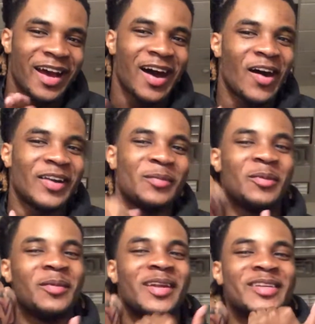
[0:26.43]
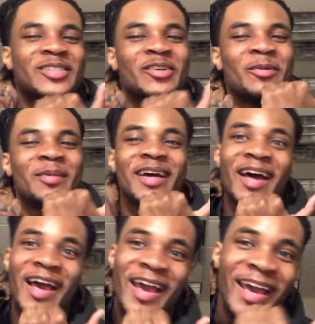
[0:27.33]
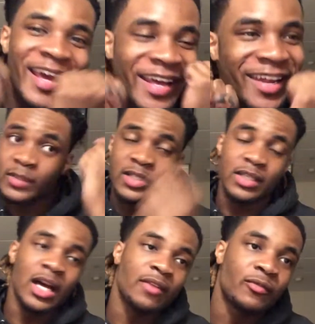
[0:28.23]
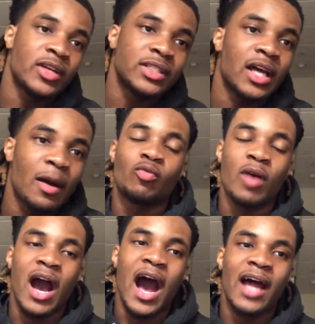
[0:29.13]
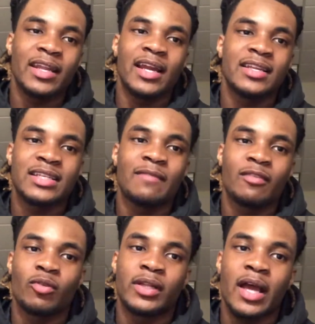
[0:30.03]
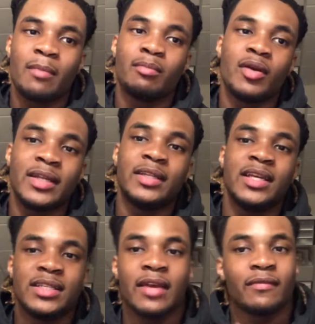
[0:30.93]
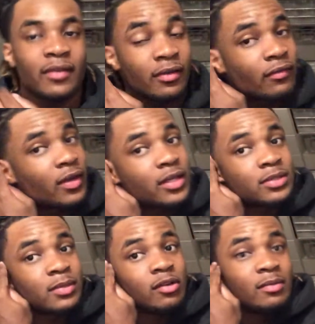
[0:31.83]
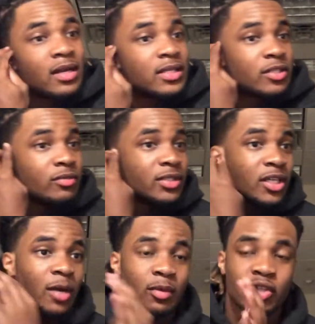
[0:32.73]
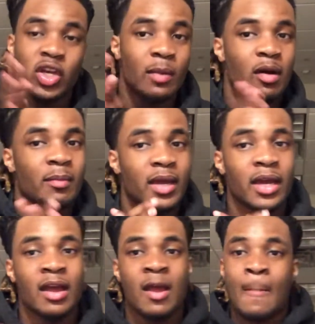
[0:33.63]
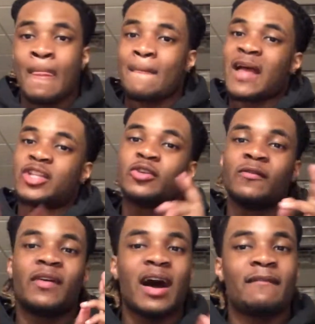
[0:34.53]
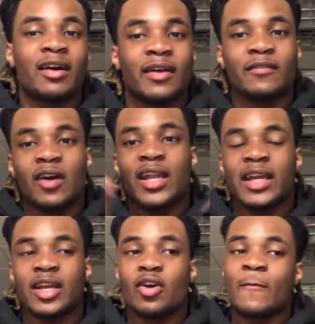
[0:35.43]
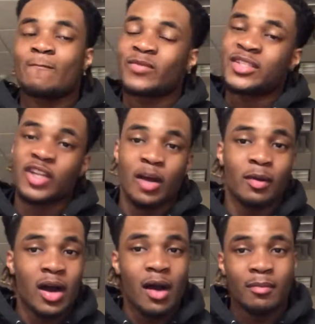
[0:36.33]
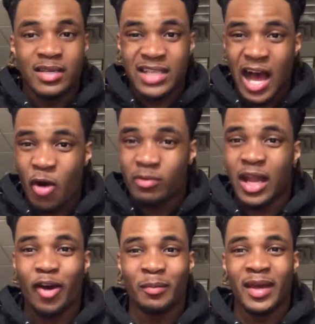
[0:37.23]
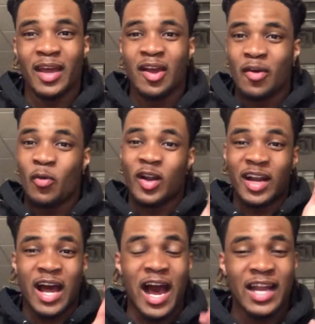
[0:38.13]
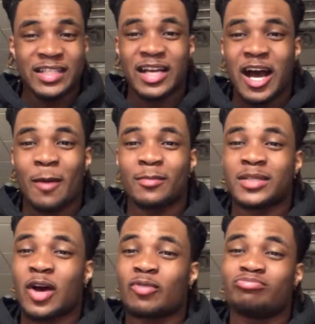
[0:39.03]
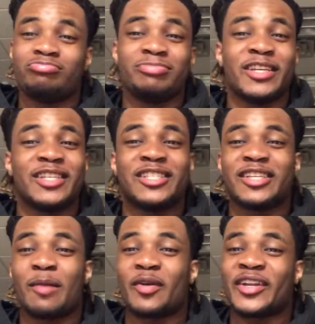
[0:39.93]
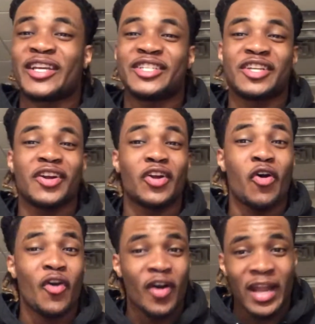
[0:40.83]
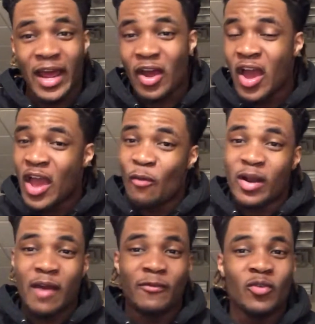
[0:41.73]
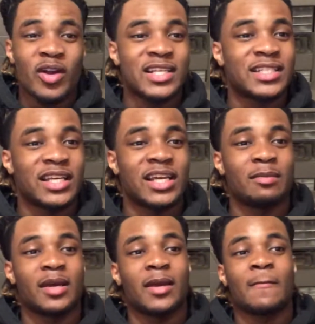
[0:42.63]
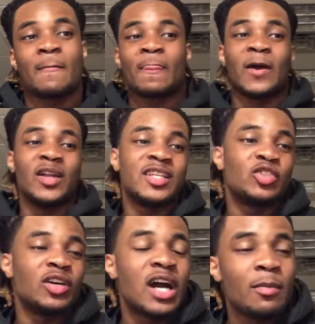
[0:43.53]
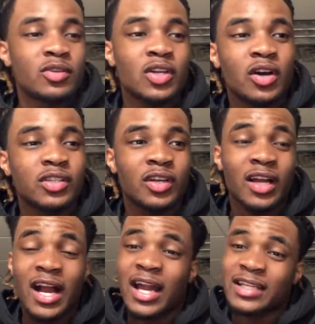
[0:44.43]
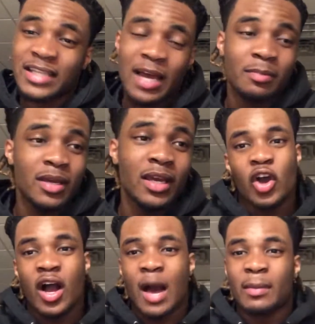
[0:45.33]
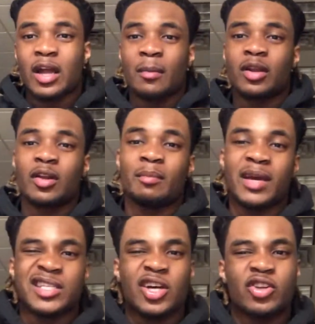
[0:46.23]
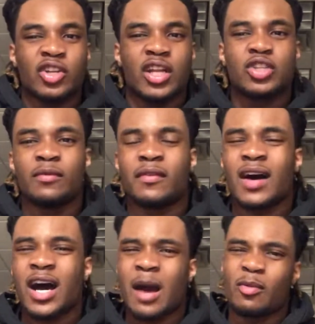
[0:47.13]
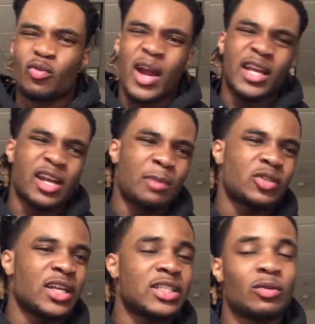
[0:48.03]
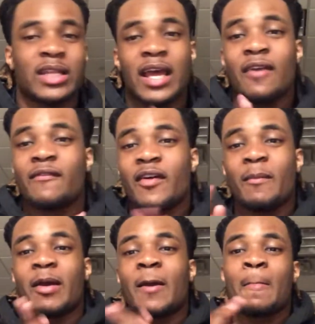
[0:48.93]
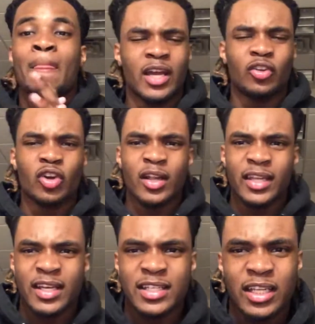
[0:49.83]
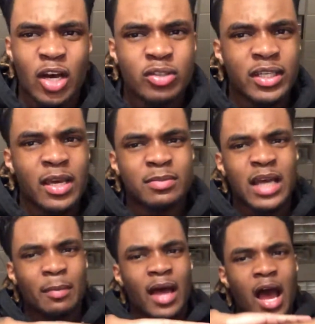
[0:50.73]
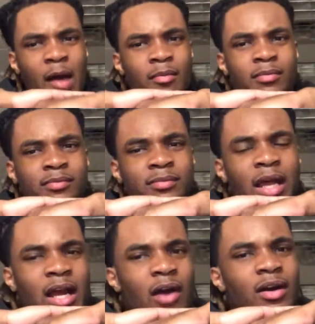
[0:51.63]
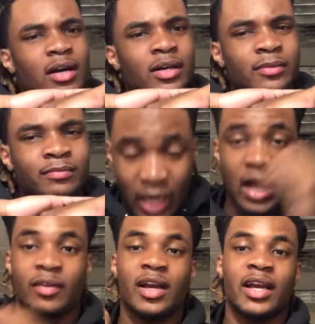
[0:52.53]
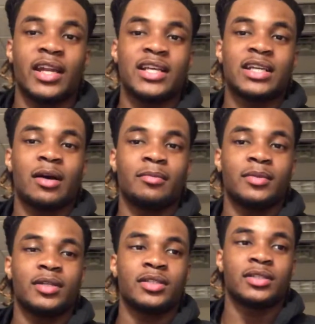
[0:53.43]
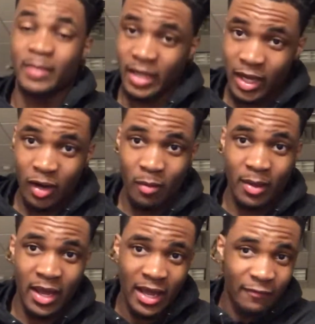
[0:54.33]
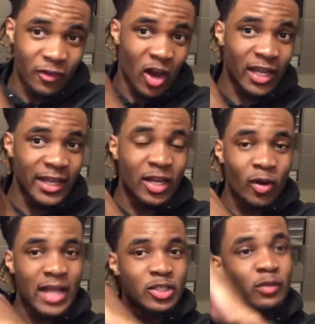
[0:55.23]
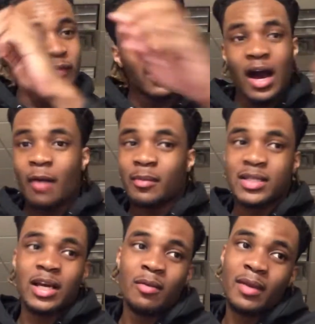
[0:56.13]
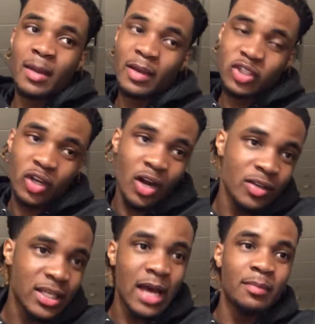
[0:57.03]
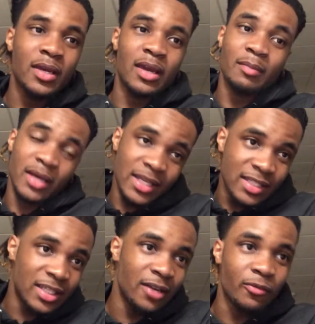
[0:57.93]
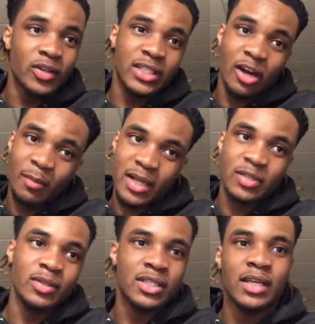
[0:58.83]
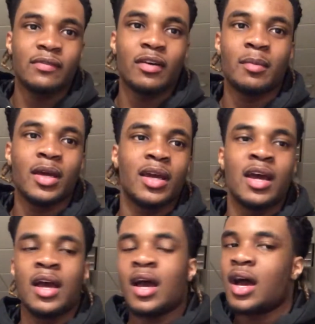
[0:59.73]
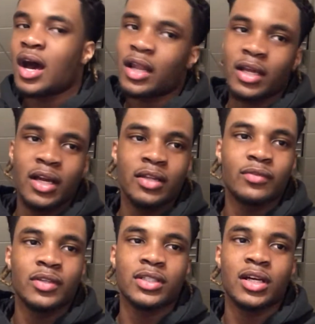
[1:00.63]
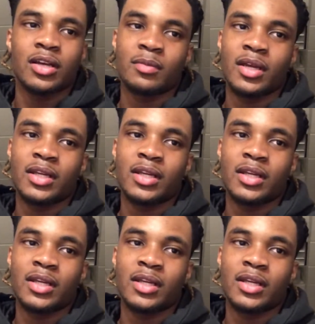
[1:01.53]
I don't even be meaning to show it, but hey, it's another freestyle with Hot 97 with that boy DJ Funk Flex, man. We about to see what G Herbo talking about, man. That 2-5 out, if y'all ain't know, G Herbo album is out now, man. One of the hottest albums out this summer, this year, all that. Whatever you want to say, man. I am going to listen to a couple songs on there. I gotta tap in. Y'all comment down below the best songs on the 2 5 album right now. I'm trying to see what that hit for, man. And do y'all think it's a no skip type of album? Like how um like how Young and Ace album is? yeah though, man. If y'all ain't know that 2 5 album is out, man, make sure I go tap in. But he just did a freestyle. We about to see what this hit for, man. I love these freestyles, man.